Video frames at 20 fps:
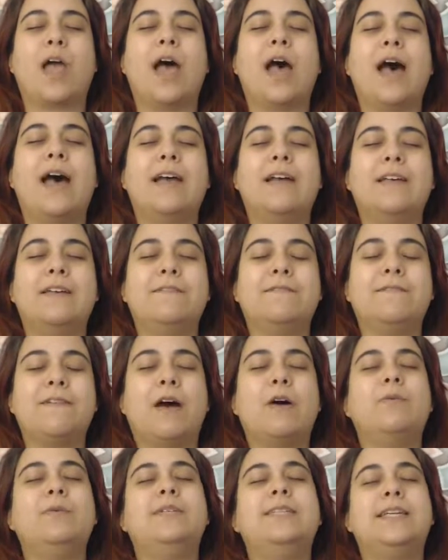I
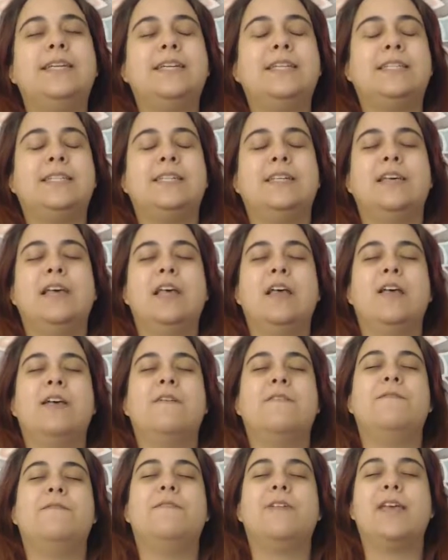found it
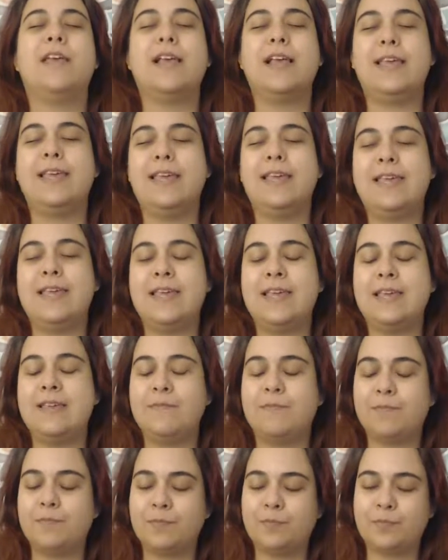
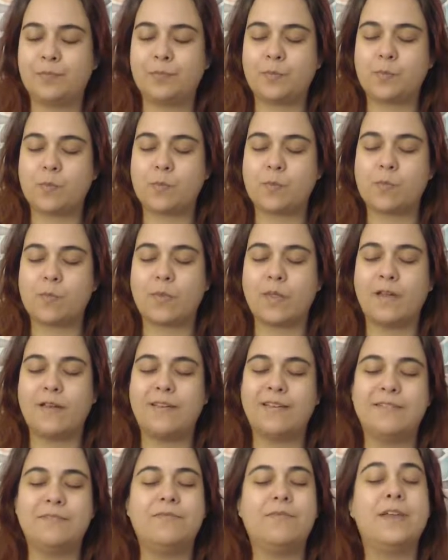very,
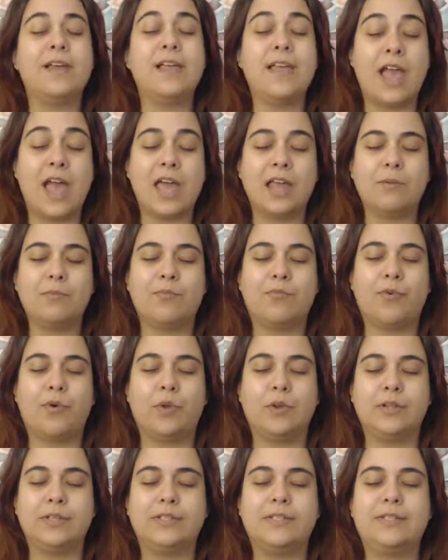very
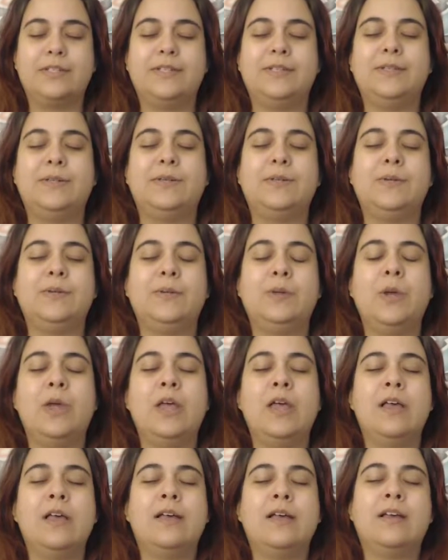helpful to
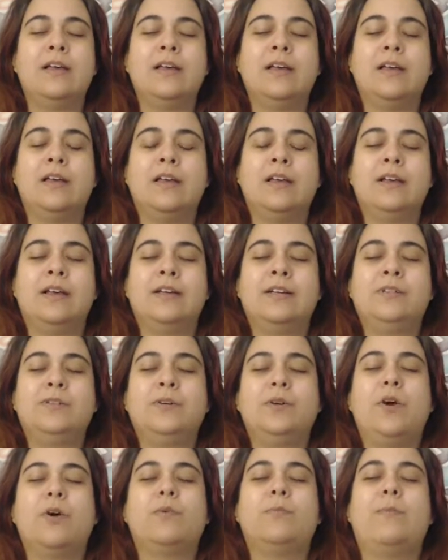
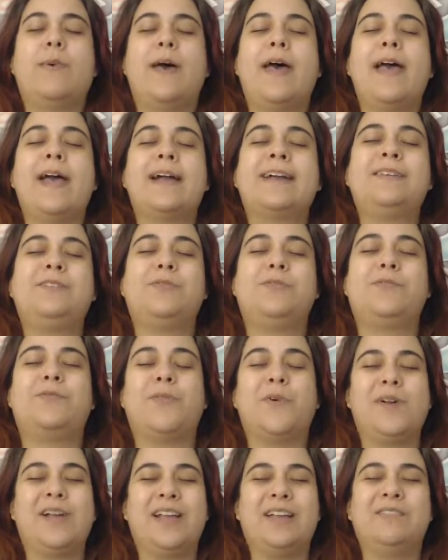go back to
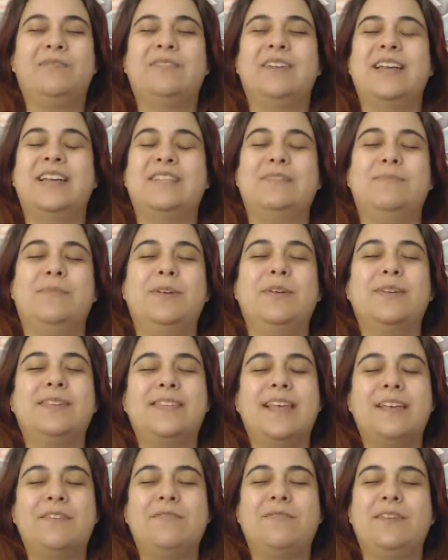forgiveness,
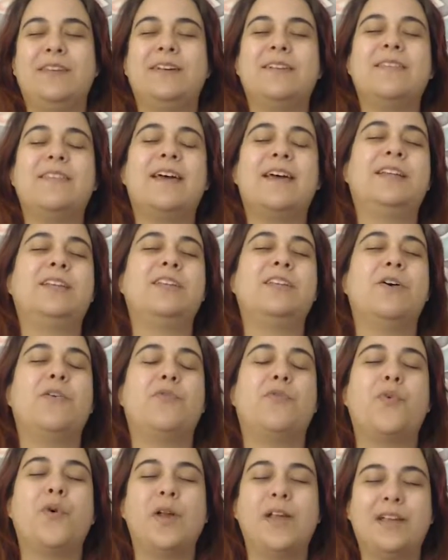because I feel that
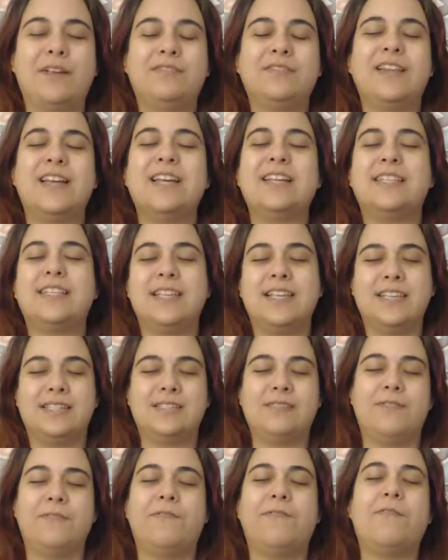forgiveness
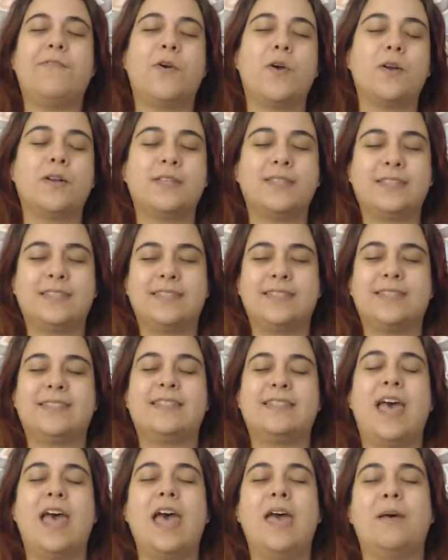is the first
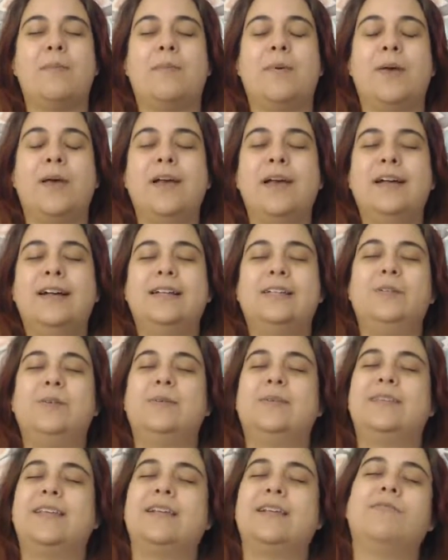step
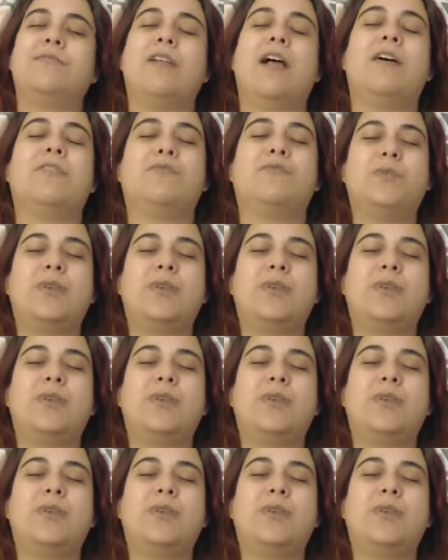to self-love.